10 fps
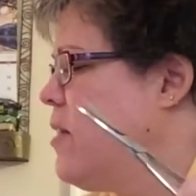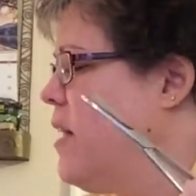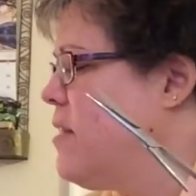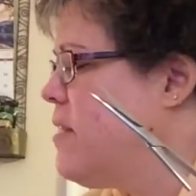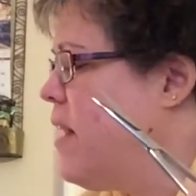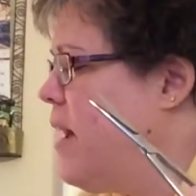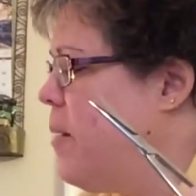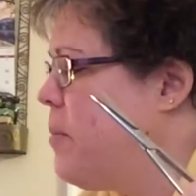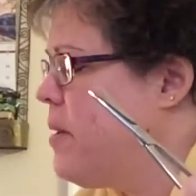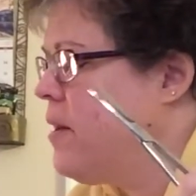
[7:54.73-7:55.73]
that's going to
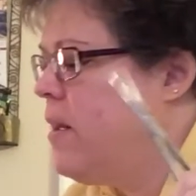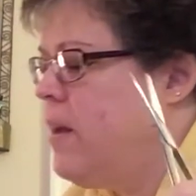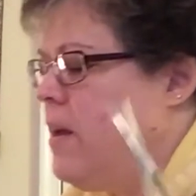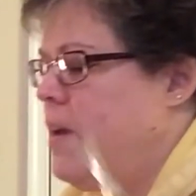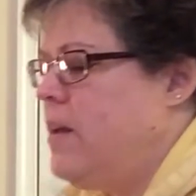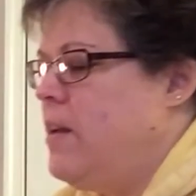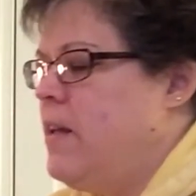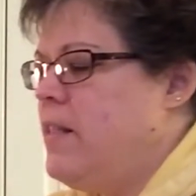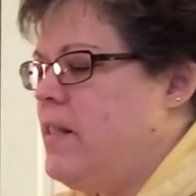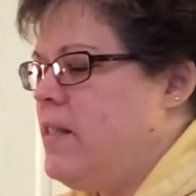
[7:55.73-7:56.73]
happen.
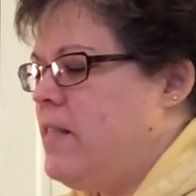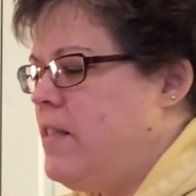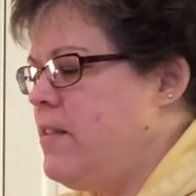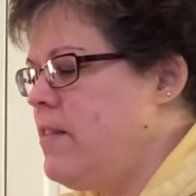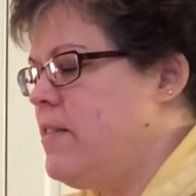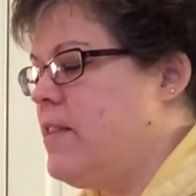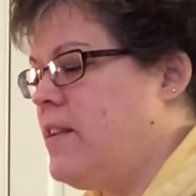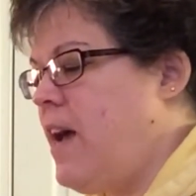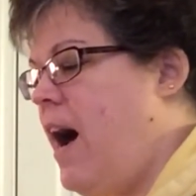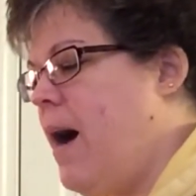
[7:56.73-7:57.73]
This is the
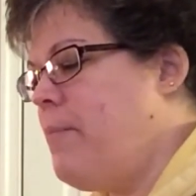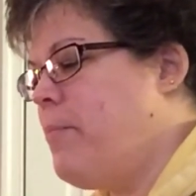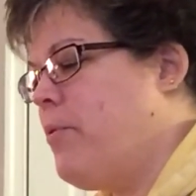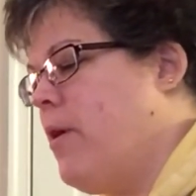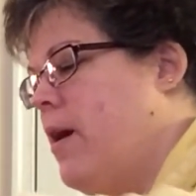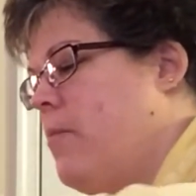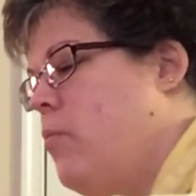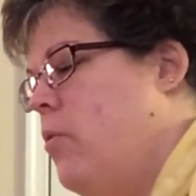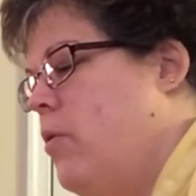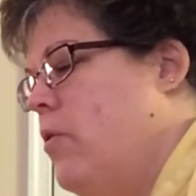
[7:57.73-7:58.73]
top prime
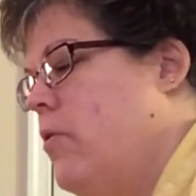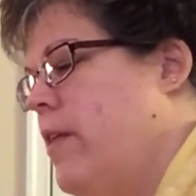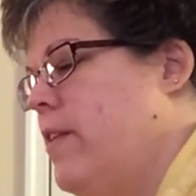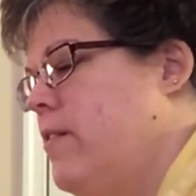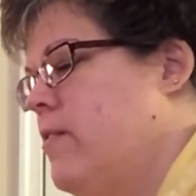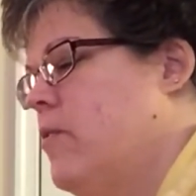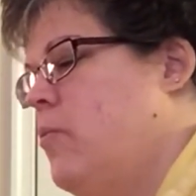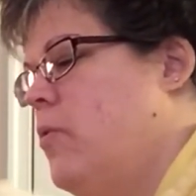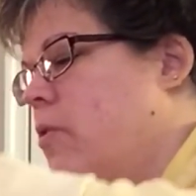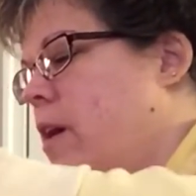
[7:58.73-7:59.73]
wool. This is the
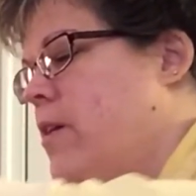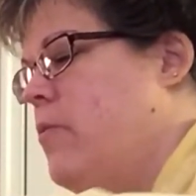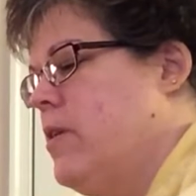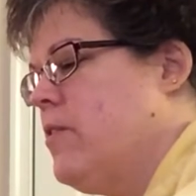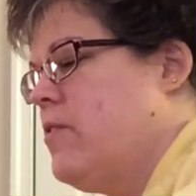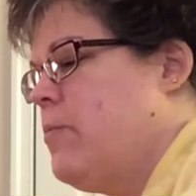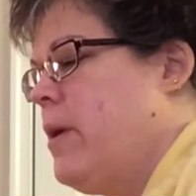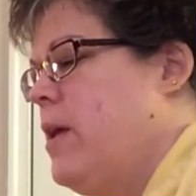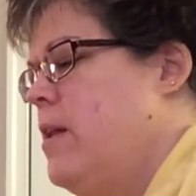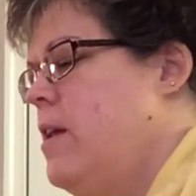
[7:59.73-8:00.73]
wool that you to
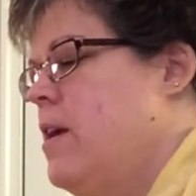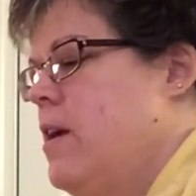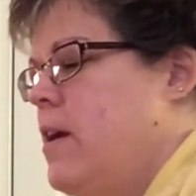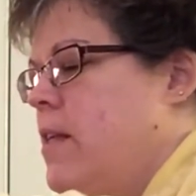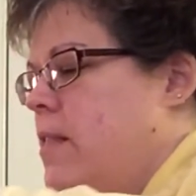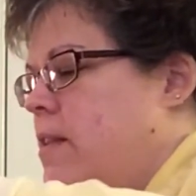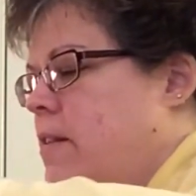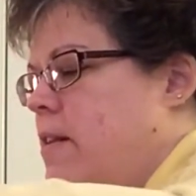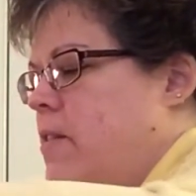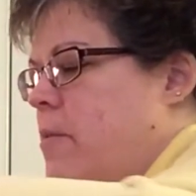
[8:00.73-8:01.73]
spin. That's
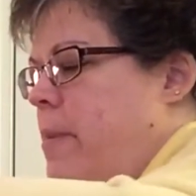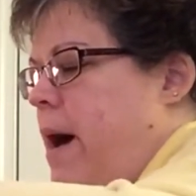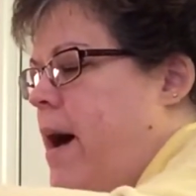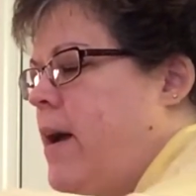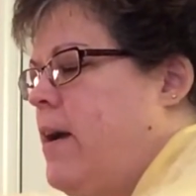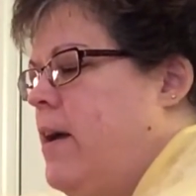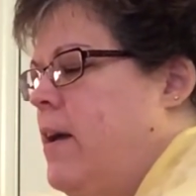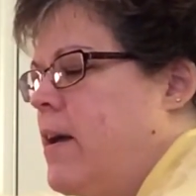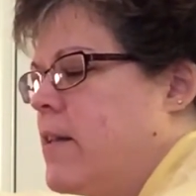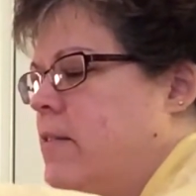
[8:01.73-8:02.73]
on their back.
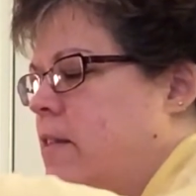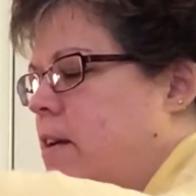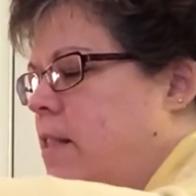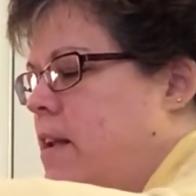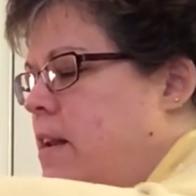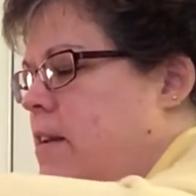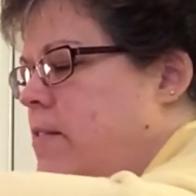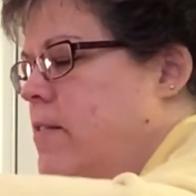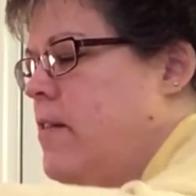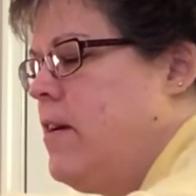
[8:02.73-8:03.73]
It's the
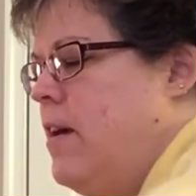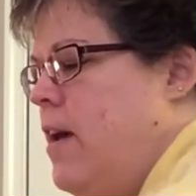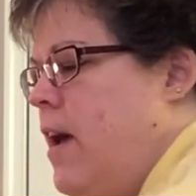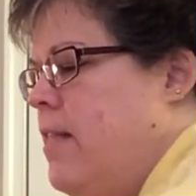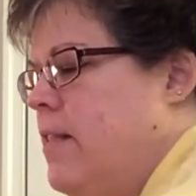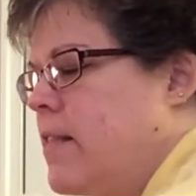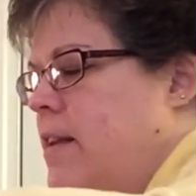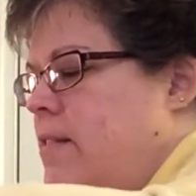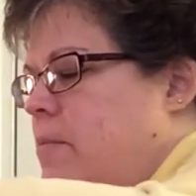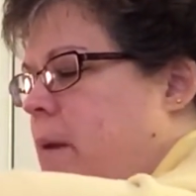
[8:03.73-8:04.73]
cleanest and the
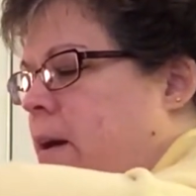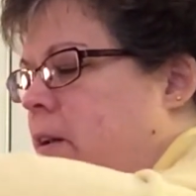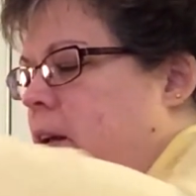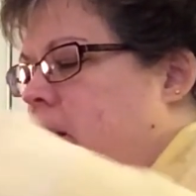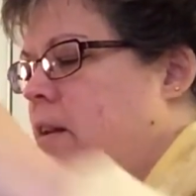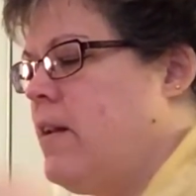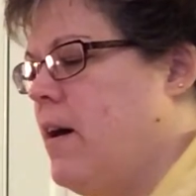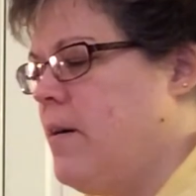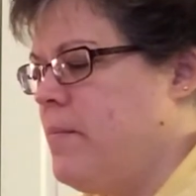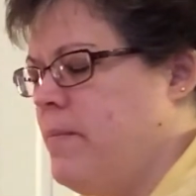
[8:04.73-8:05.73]
least matted.
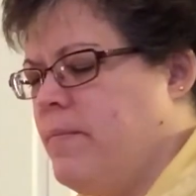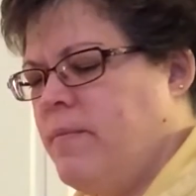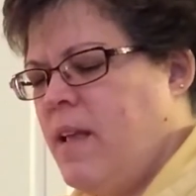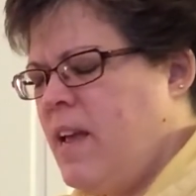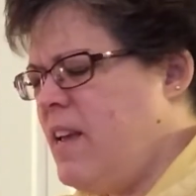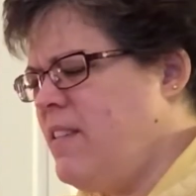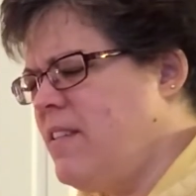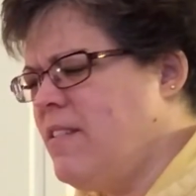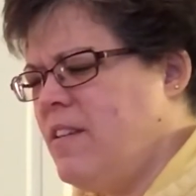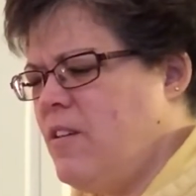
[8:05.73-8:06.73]
His
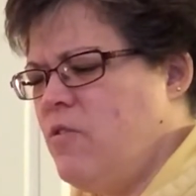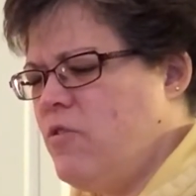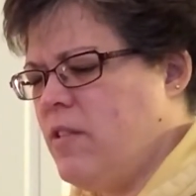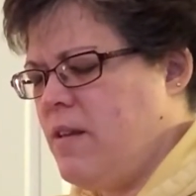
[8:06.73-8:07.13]
isn't usually